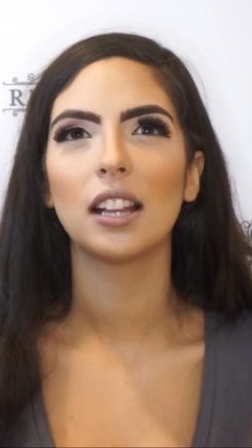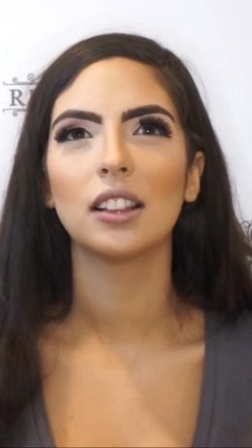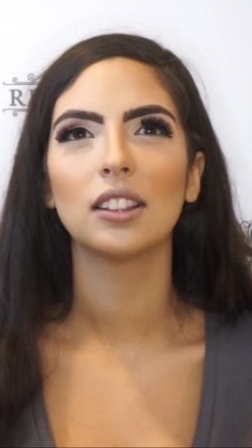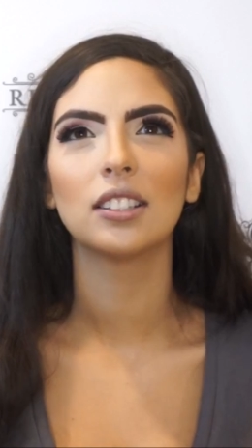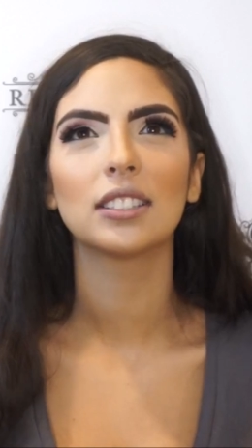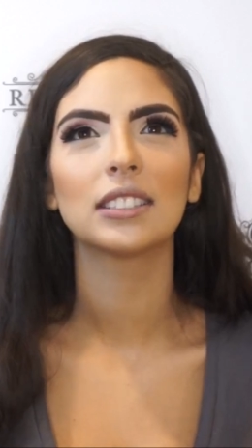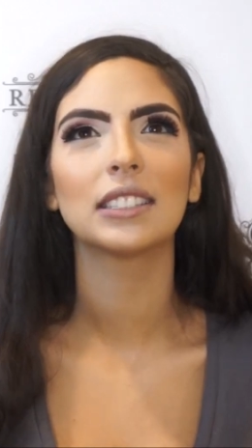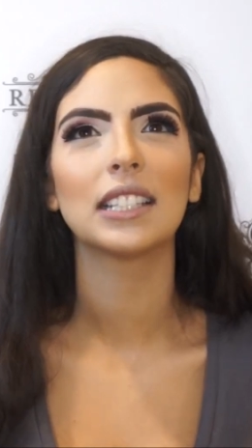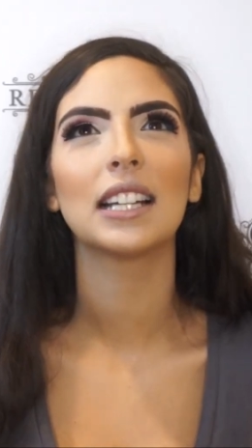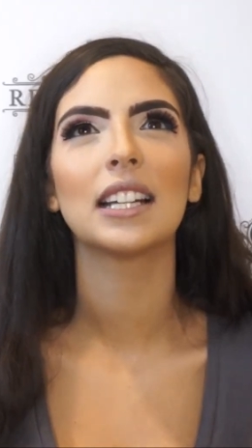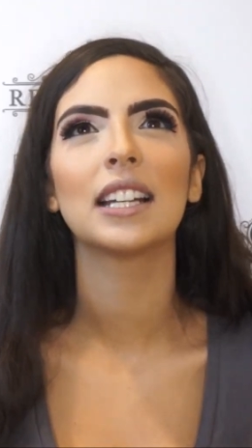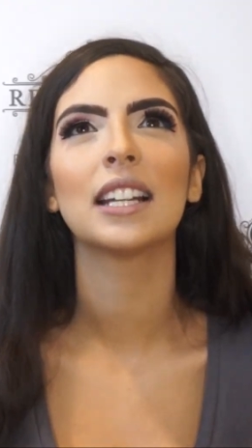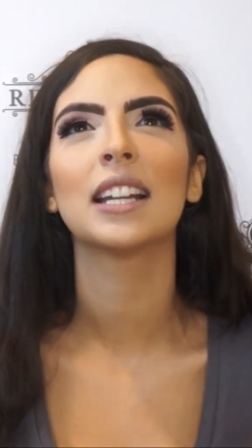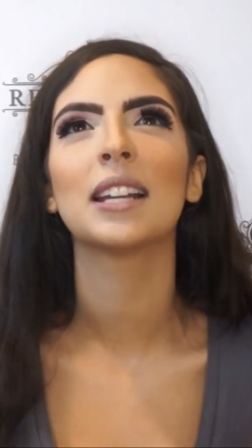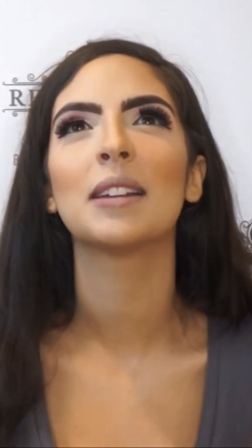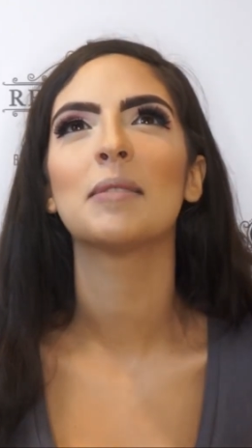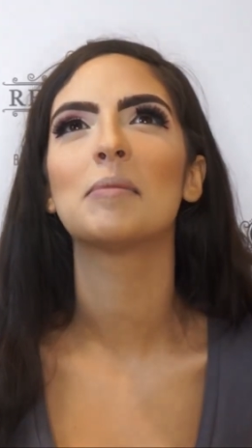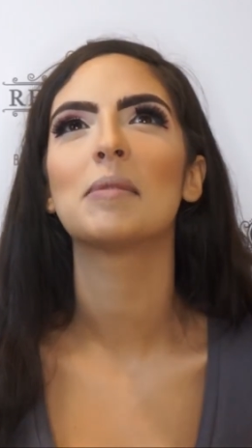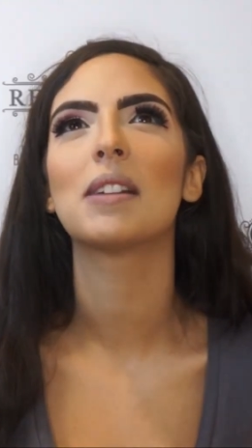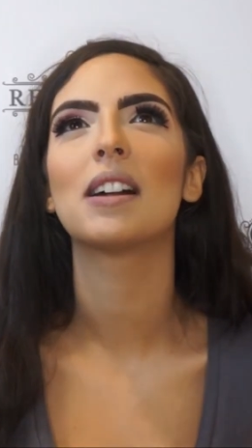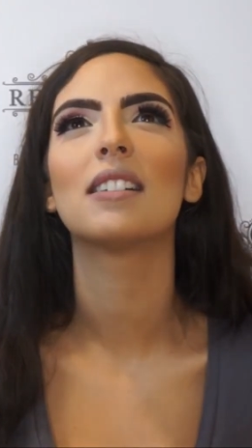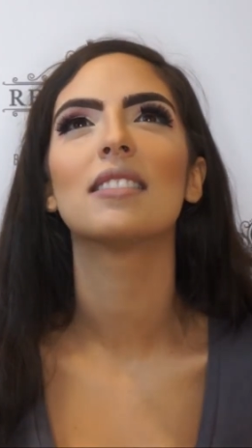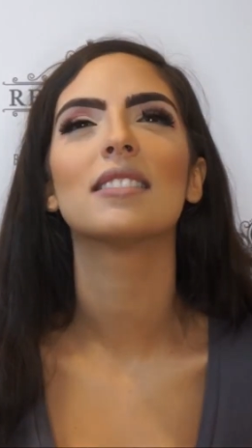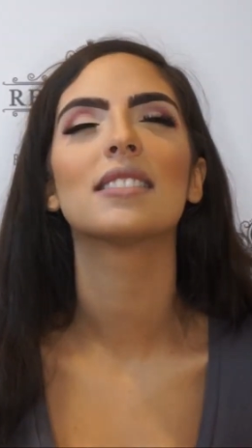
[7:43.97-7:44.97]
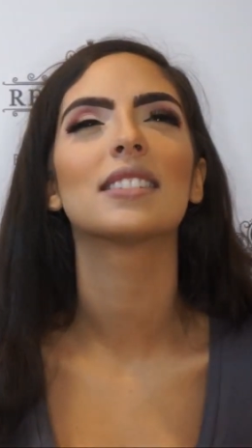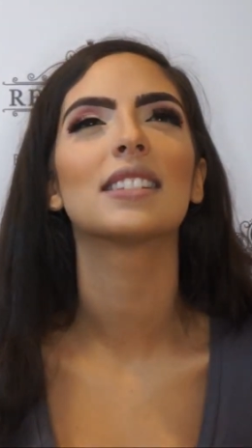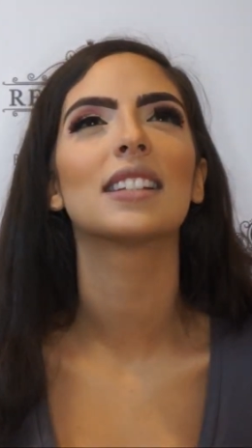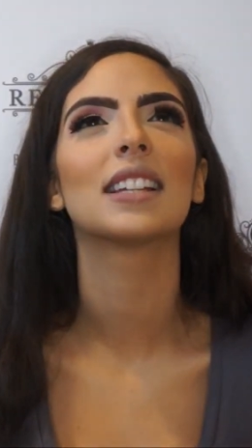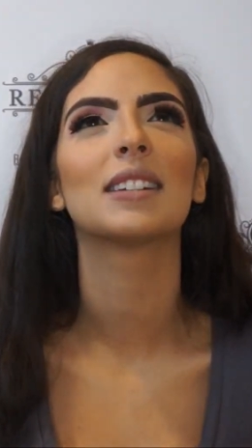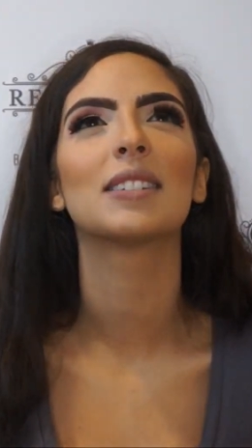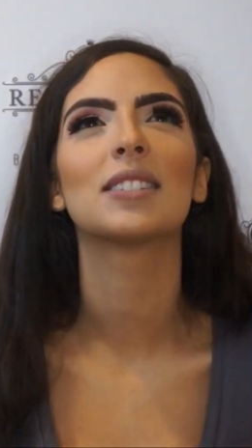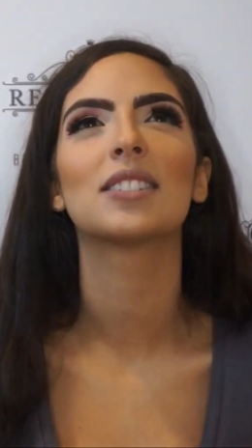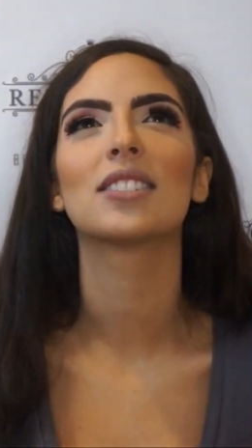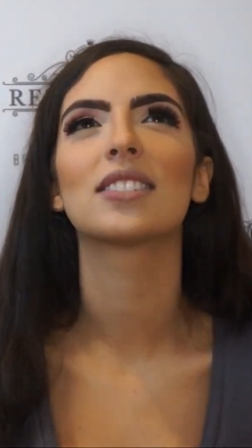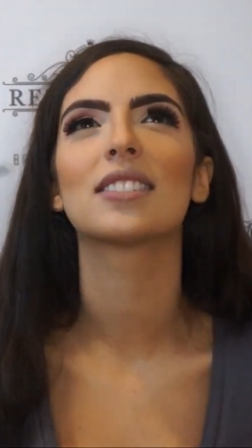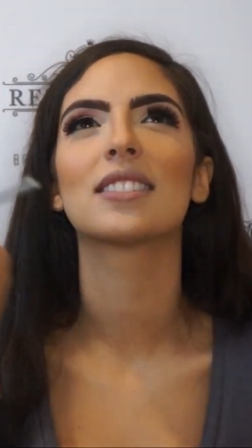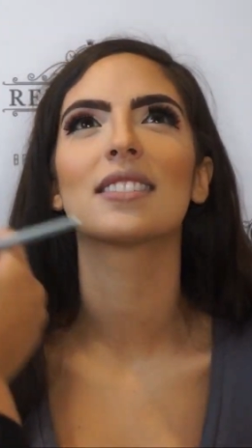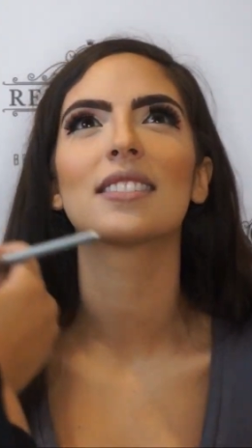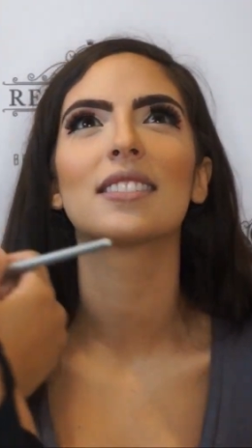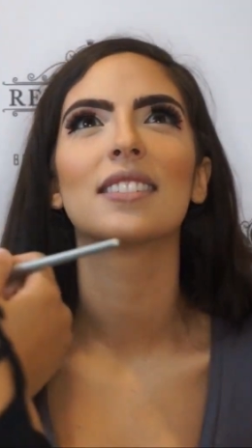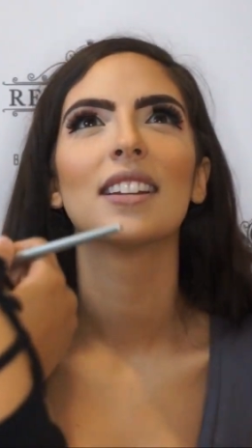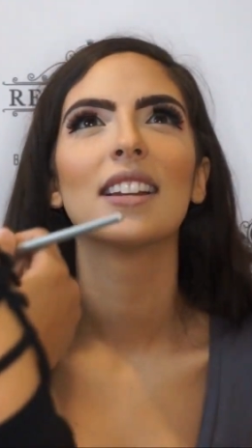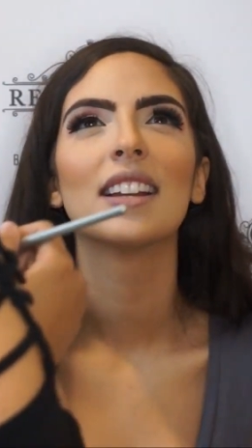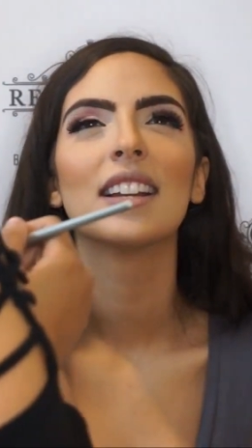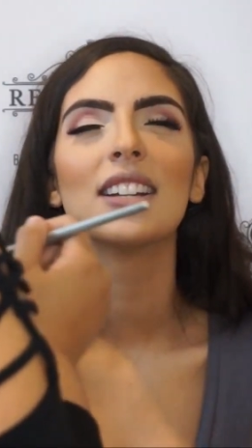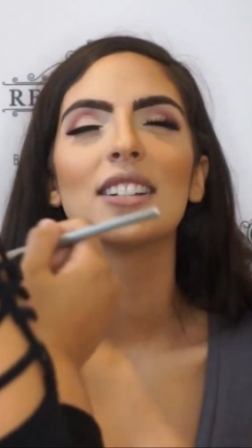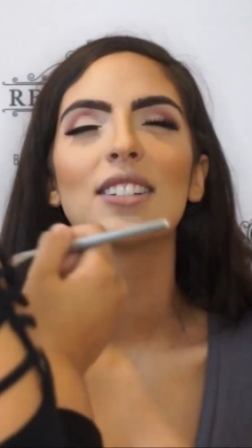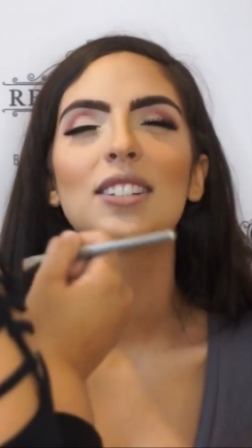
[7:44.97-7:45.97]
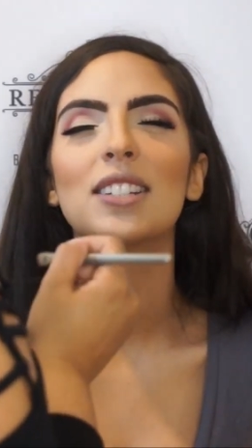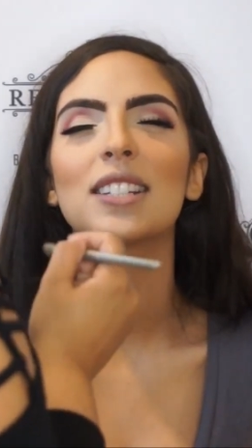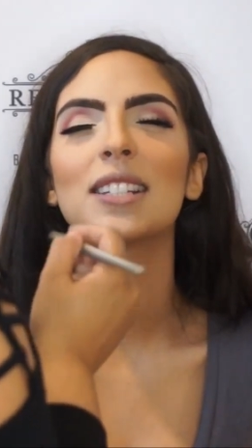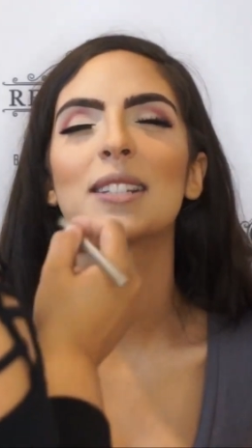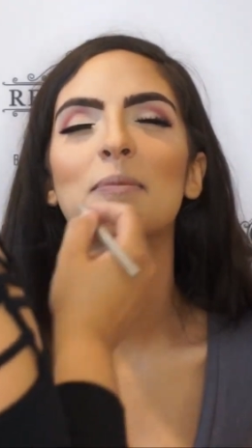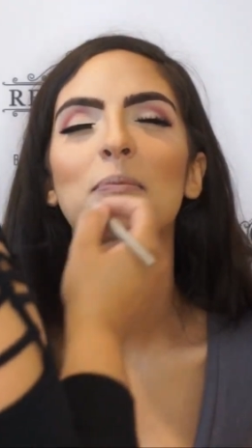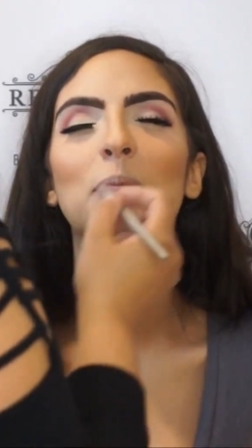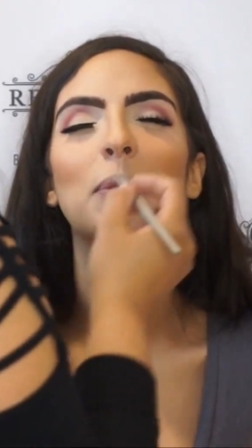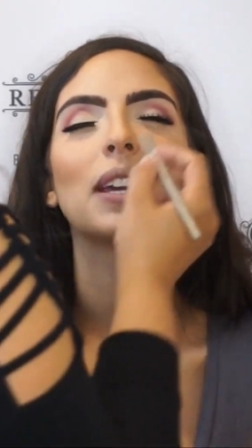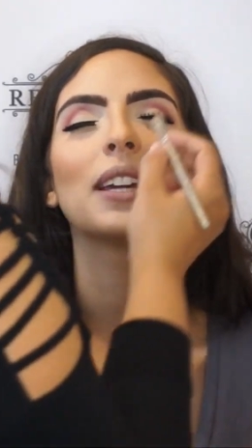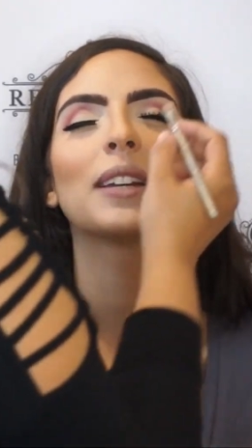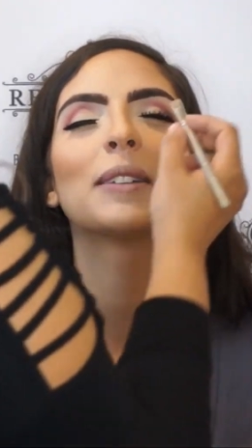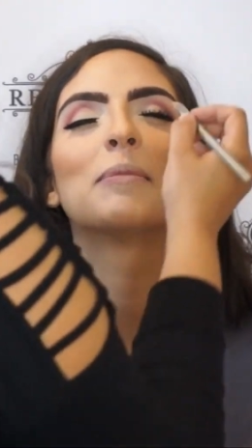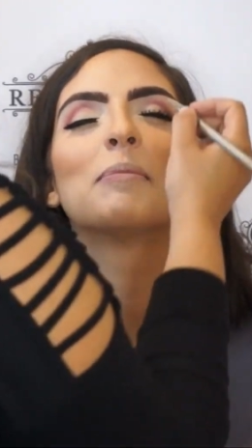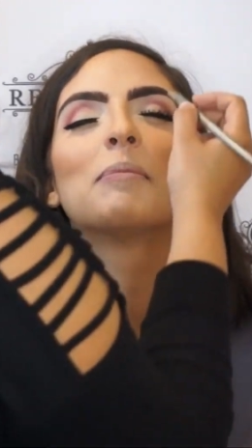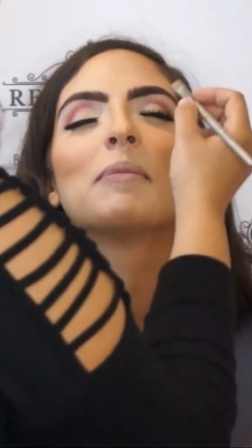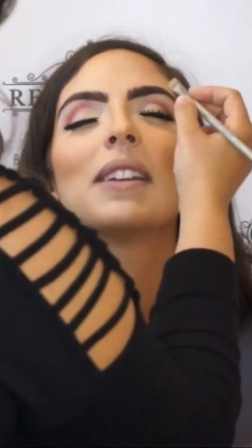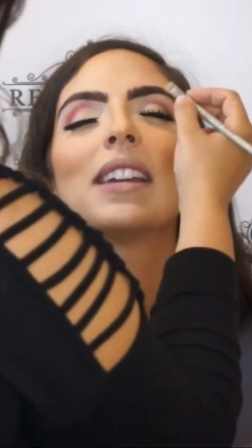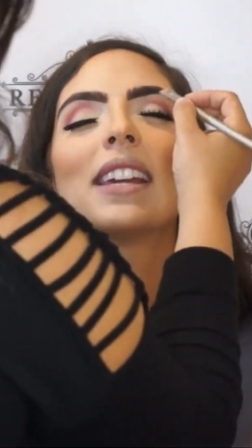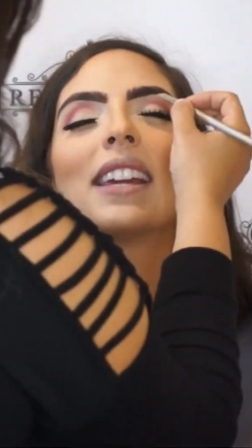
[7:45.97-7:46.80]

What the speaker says: I hope that makes sense. I'm pretty sure you get what I'm saying.